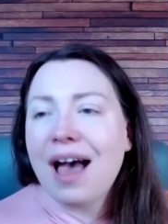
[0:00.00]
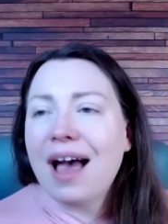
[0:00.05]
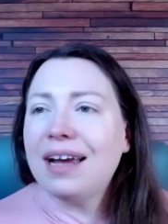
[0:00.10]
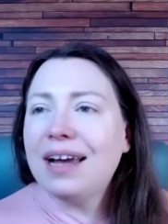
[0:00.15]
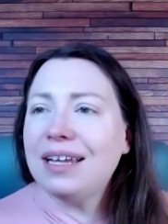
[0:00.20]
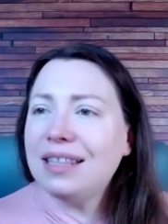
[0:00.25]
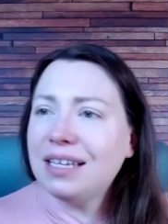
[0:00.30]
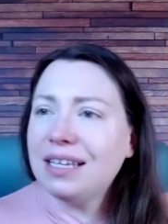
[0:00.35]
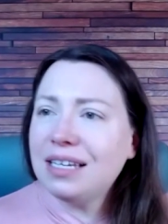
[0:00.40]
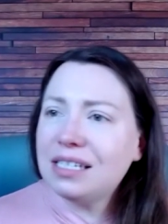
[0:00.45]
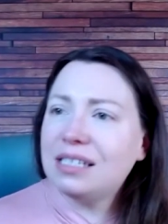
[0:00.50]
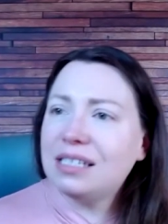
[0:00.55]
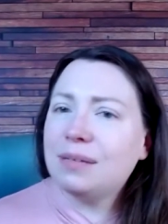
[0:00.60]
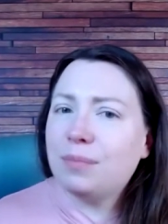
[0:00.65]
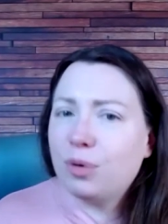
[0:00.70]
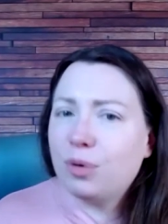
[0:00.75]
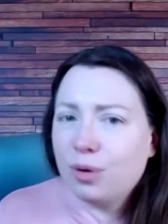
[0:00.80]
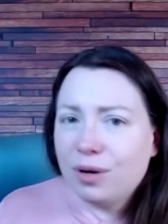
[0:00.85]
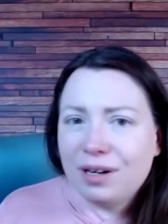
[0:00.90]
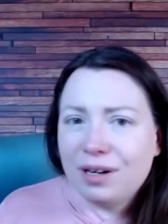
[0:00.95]
I think it's
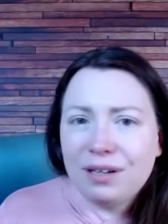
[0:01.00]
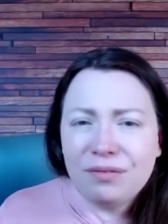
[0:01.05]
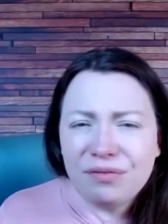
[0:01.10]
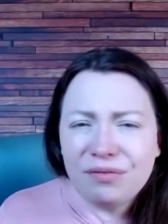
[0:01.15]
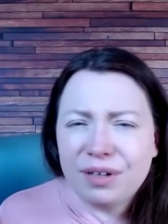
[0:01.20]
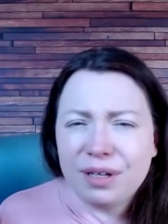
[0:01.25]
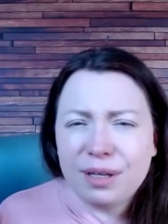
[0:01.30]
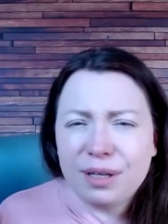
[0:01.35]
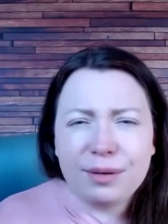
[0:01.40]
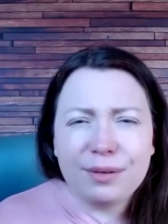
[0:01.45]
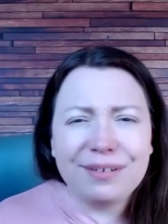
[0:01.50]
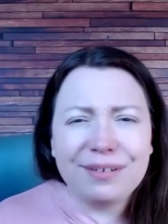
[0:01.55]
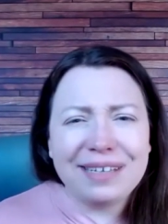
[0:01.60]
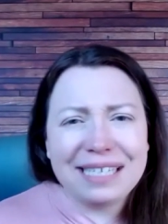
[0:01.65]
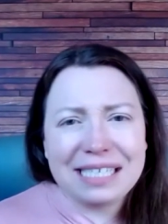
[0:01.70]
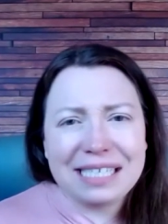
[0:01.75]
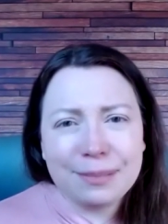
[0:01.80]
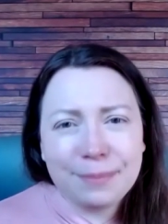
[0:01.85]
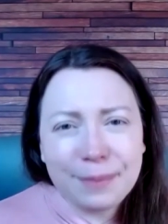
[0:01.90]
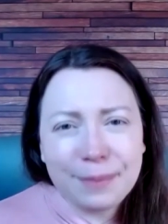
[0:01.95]
important for you to
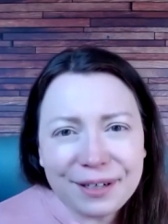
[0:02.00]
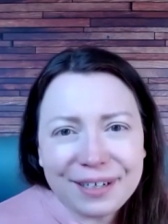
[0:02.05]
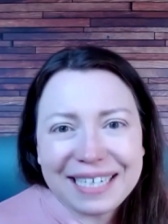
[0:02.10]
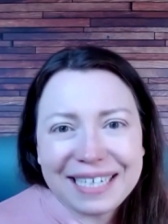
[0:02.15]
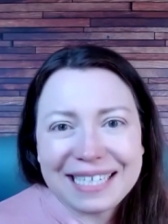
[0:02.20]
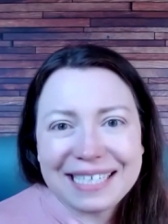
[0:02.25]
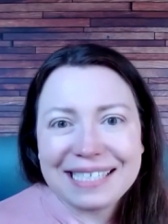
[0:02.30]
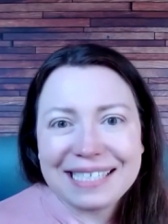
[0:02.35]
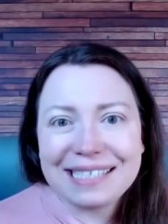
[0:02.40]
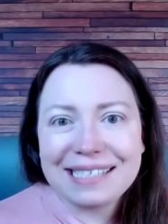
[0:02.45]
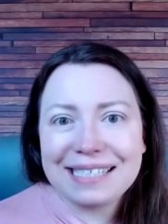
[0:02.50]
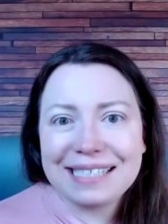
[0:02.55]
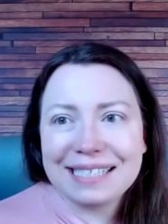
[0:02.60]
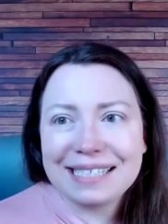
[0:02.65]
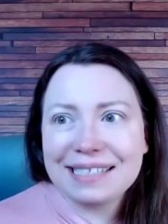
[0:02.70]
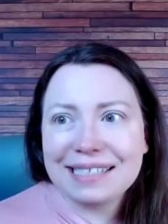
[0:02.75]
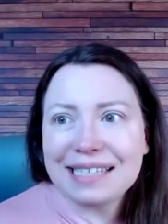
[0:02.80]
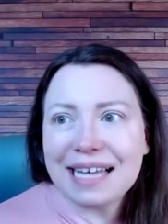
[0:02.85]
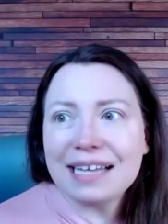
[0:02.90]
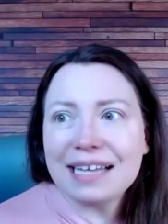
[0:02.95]
experience
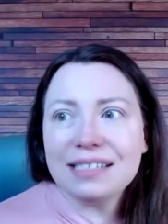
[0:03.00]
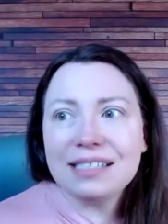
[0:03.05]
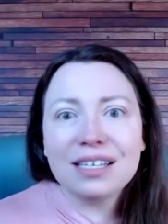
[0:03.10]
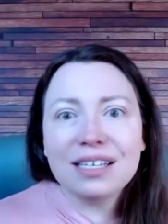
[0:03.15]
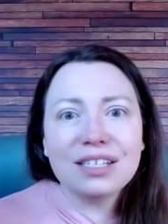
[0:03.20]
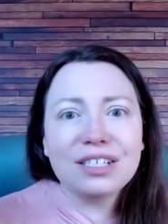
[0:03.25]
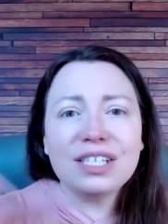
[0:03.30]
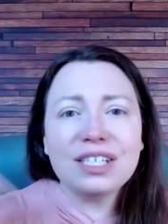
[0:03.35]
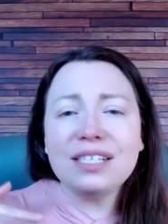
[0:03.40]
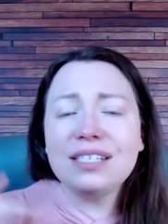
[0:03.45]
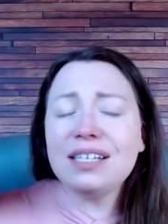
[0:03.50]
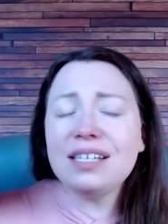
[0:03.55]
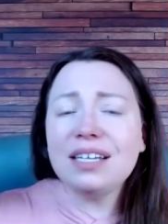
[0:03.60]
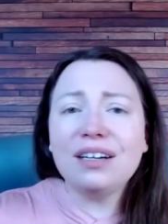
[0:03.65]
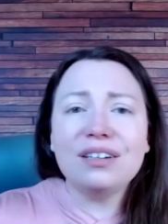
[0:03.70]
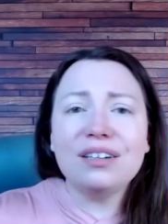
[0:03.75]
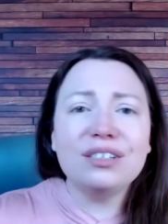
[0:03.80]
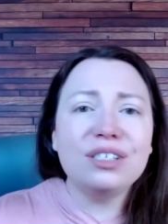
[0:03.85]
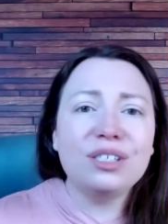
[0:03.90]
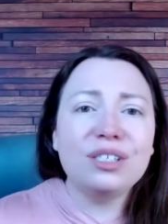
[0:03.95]
success, just like
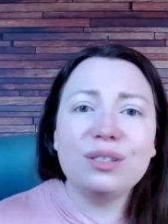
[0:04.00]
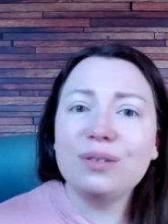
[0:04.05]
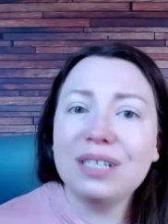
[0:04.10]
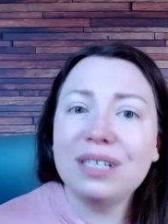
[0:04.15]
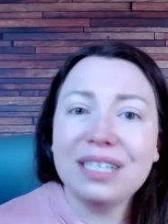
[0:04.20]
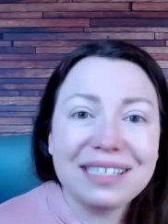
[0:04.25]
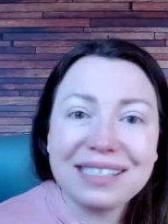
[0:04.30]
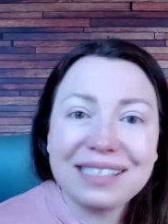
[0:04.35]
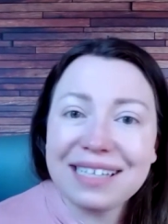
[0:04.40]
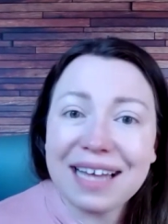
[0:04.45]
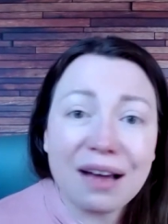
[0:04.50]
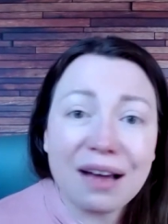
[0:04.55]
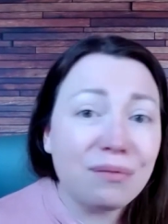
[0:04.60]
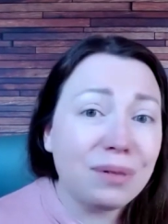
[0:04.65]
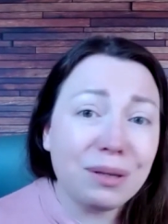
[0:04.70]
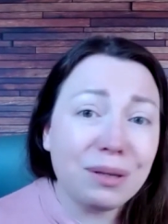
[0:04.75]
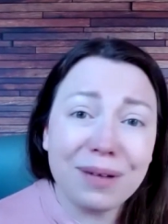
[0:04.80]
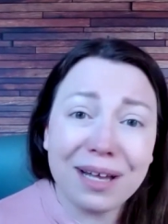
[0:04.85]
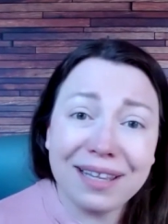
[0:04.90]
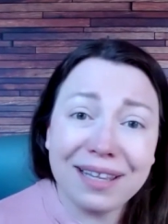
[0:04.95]
our students, how
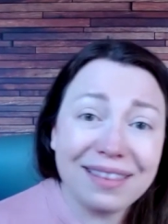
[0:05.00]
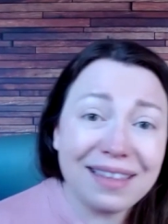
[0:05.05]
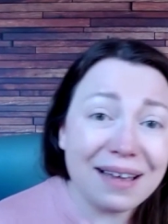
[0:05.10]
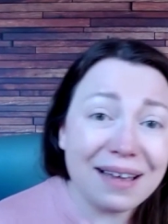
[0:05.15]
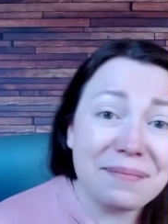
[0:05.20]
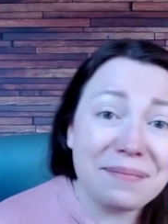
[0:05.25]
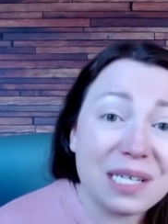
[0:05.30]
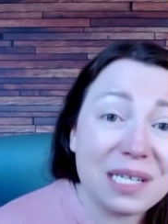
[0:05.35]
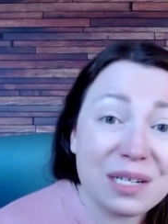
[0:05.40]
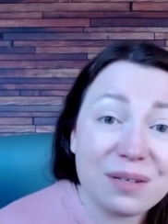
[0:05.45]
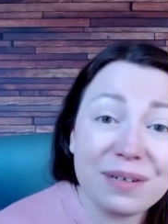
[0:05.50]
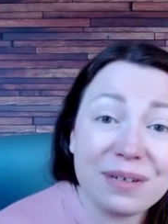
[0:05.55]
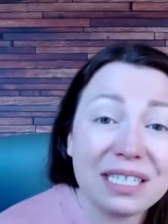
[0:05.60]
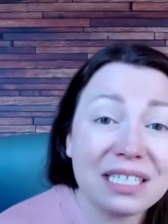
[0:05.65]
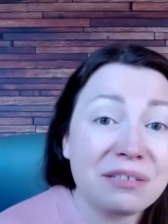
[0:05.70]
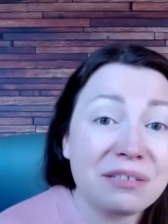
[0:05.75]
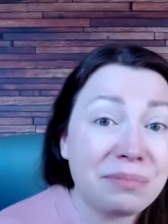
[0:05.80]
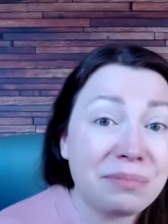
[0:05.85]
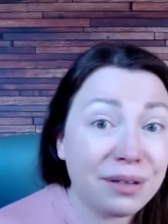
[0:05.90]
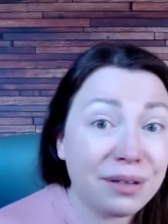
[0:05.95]
we want them to
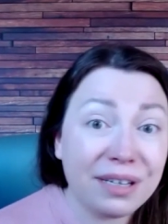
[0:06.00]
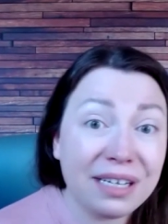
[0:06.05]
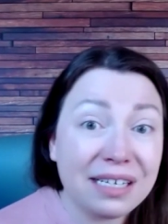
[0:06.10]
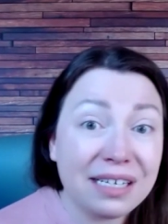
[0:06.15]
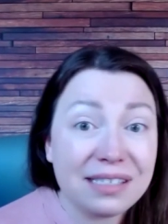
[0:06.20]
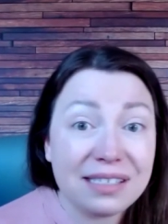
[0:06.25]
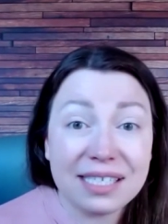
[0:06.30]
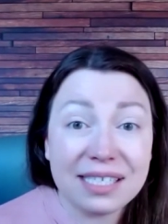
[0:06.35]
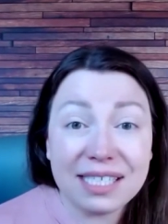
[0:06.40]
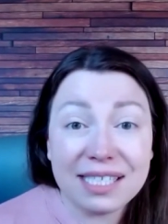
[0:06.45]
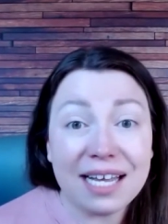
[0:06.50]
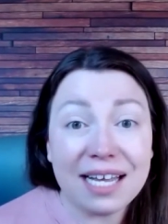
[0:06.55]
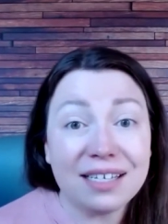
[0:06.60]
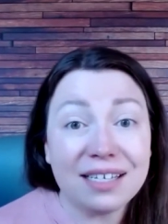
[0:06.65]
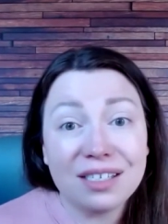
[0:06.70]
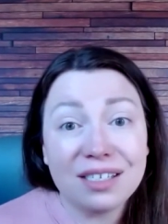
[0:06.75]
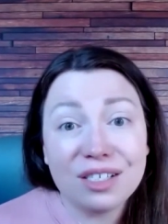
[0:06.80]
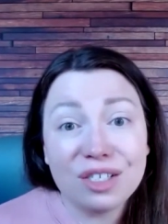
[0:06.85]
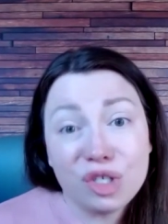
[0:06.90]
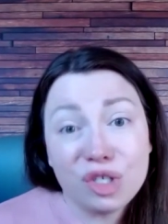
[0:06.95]
experience
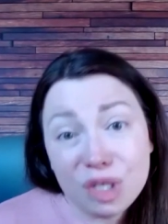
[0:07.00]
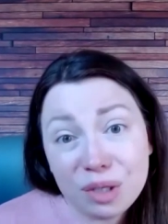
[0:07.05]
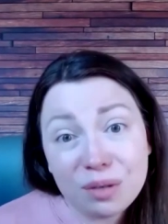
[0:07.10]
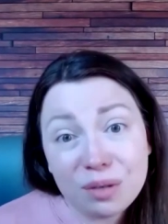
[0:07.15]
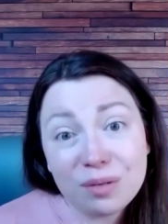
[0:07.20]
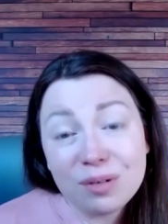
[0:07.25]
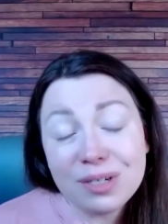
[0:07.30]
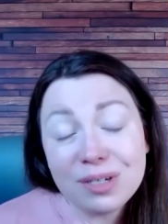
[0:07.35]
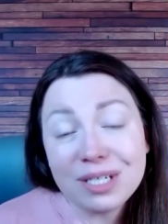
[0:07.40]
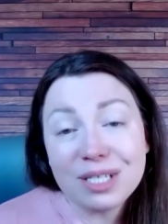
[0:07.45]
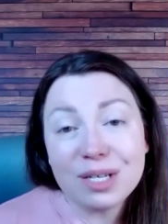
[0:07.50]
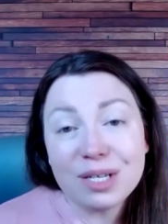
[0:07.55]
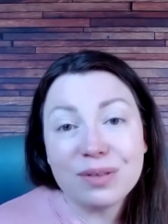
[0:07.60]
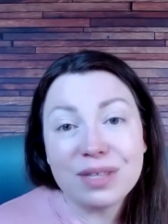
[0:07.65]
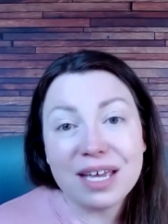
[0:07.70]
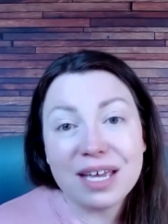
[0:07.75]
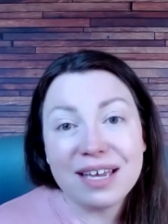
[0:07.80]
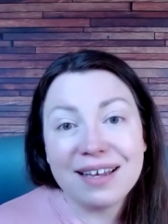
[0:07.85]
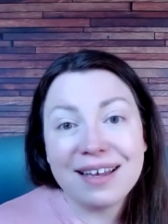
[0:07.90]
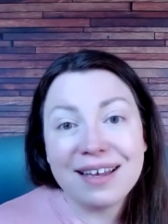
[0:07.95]
success soon so
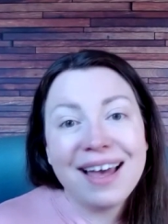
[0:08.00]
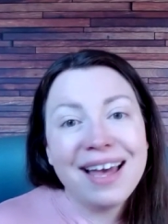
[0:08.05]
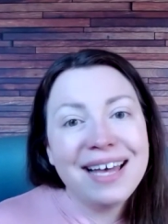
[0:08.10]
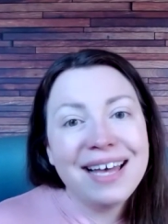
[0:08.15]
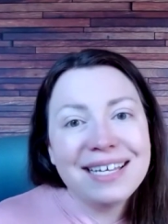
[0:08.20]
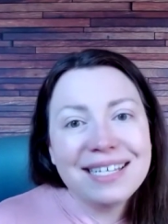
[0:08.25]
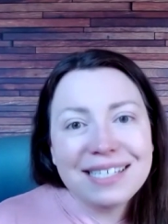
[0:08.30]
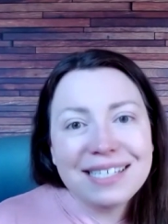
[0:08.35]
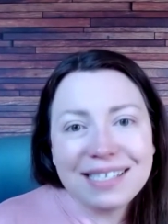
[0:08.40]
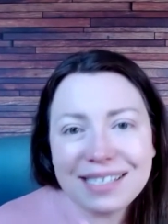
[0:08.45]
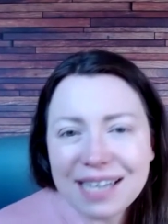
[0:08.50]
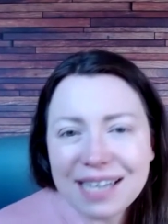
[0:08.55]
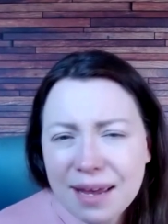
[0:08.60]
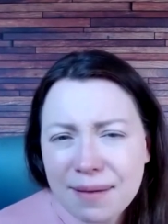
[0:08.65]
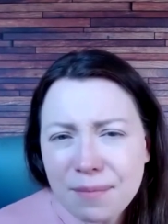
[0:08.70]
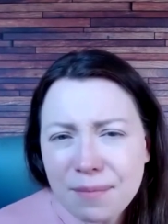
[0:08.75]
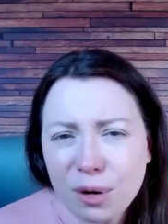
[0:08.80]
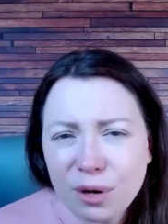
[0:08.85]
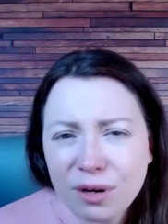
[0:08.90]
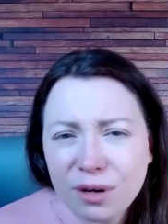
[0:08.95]
they stay
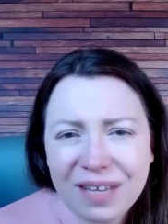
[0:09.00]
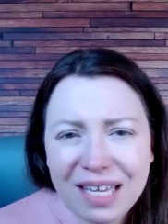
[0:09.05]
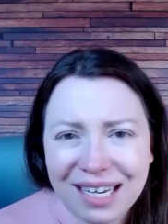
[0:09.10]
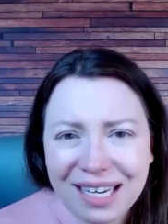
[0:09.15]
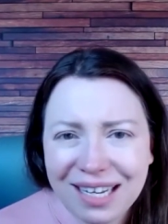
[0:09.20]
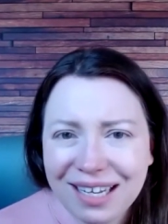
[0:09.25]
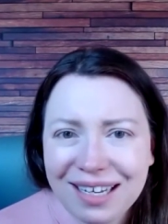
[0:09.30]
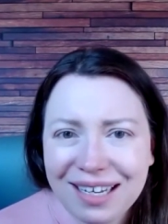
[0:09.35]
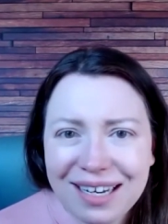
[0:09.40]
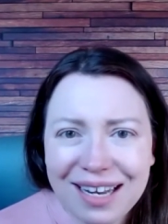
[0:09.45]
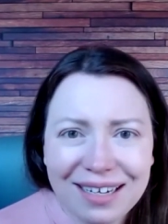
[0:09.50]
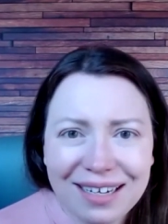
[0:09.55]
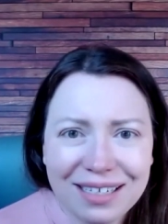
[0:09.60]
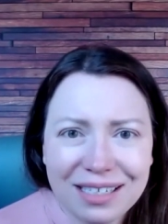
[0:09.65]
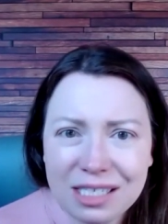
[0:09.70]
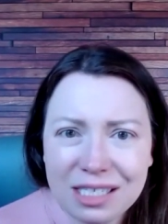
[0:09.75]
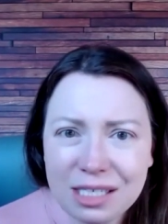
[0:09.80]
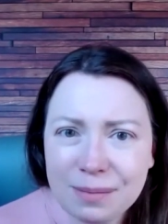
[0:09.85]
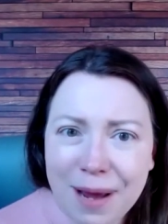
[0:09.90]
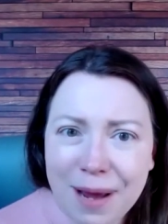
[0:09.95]
motivated and
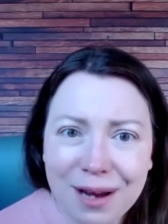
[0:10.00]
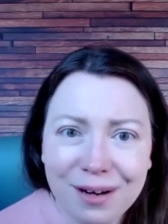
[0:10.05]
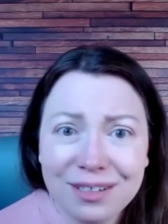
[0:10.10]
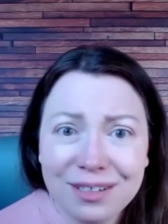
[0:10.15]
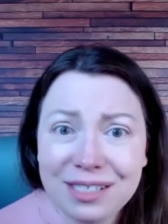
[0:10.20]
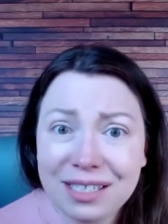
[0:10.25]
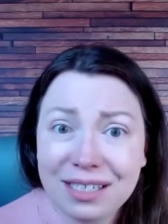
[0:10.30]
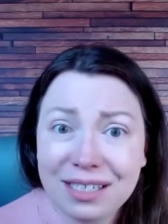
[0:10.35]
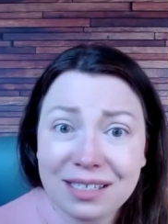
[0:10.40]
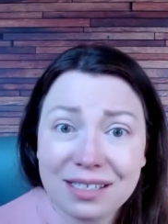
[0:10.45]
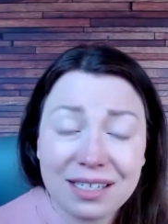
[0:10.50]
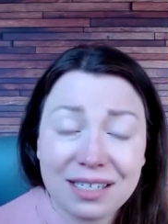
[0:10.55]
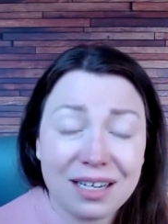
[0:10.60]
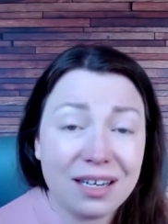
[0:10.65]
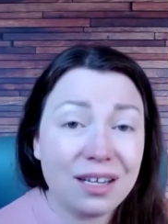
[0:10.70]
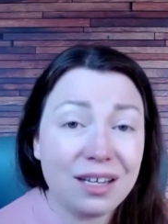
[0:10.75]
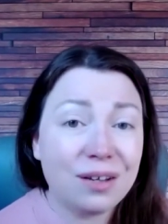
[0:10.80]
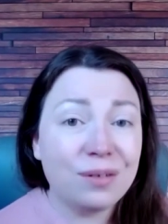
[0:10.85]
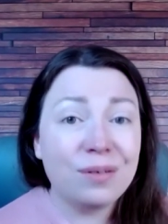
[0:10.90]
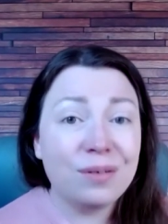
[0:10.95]
inspired to
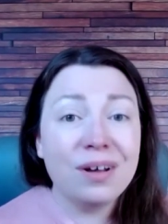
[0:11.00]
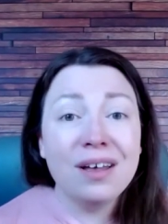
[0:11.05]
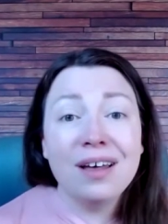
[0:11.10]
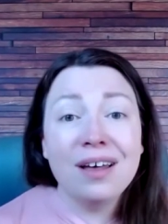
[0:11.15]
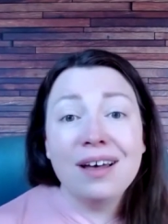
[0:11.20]
continue.